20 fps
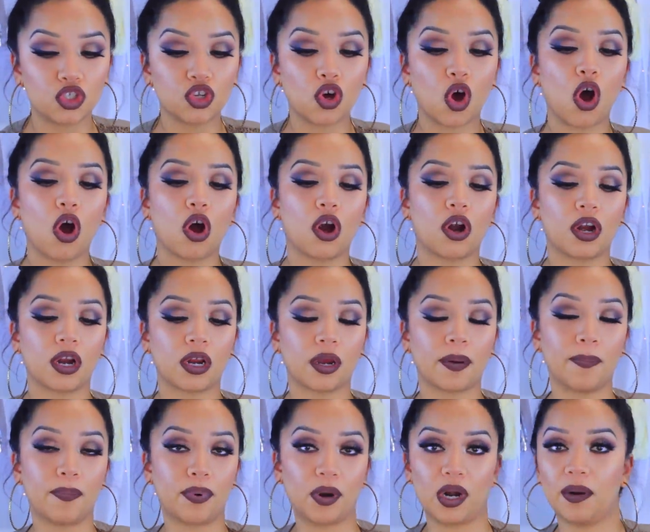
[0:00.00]

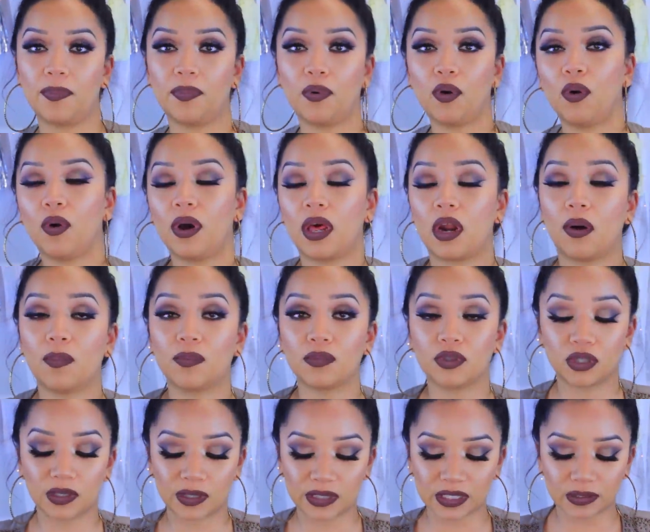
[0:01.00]
dark purple. It
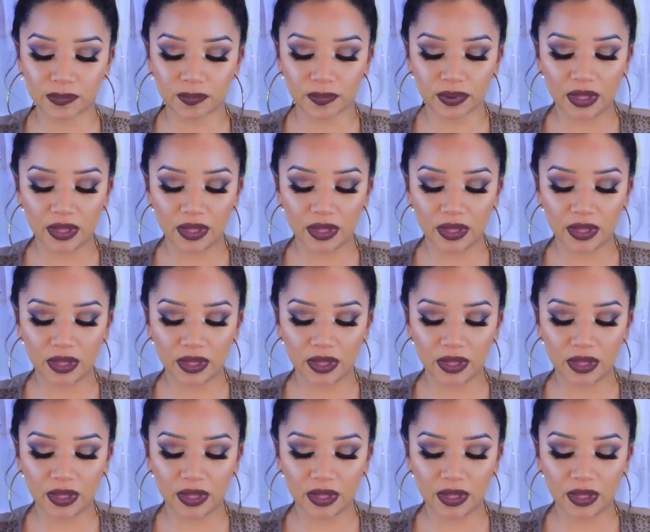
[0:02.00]
almost looks